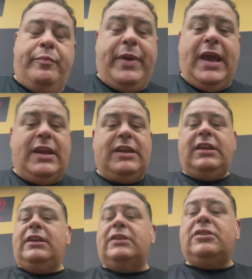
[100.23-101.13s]
bad
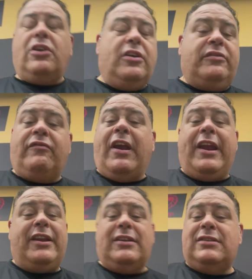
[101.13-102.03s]
knees,
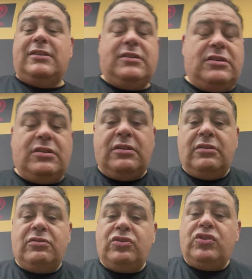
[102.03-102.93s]
arthritis,
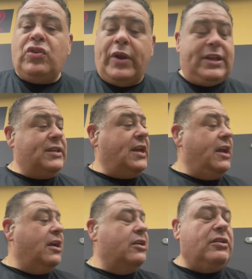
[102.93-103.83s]
joint
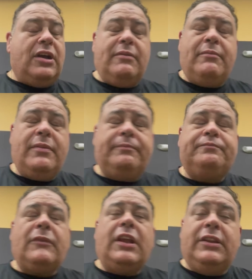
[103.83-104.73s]
um,
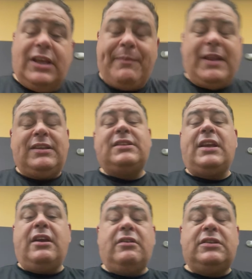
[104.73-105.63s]
ligamentous
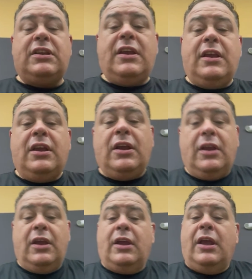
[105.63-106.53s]
tears,
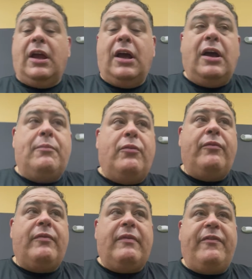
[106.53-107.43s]
um,
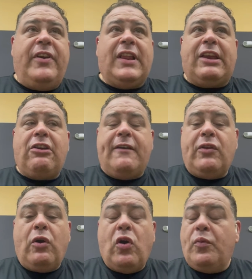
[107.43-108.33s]
feel like you have
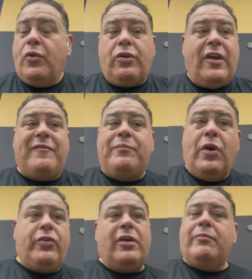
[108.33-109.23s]
no hope or you have
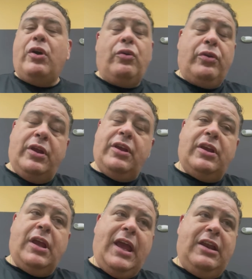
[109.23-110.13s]
bone on bone
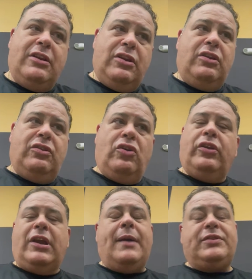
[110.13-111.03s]
and the
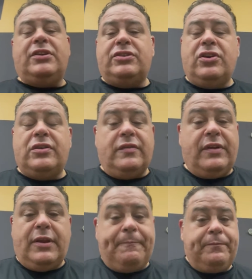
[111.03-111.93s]
only option is
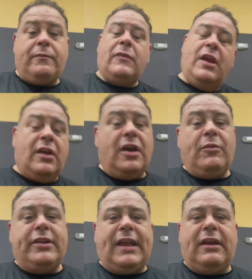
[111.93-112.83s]
surgery, come
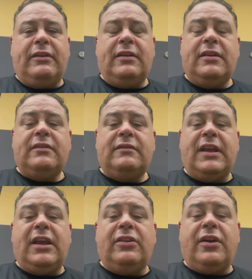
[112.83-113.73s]
on down,
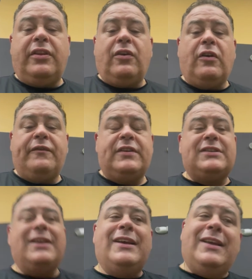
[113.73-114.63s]
take a look at the
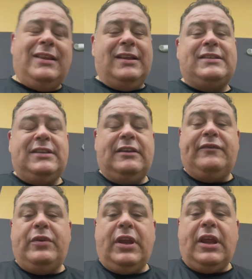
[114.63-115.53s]
office. Let's see
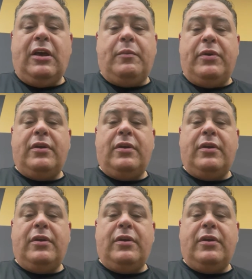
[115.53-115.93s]
if we can help.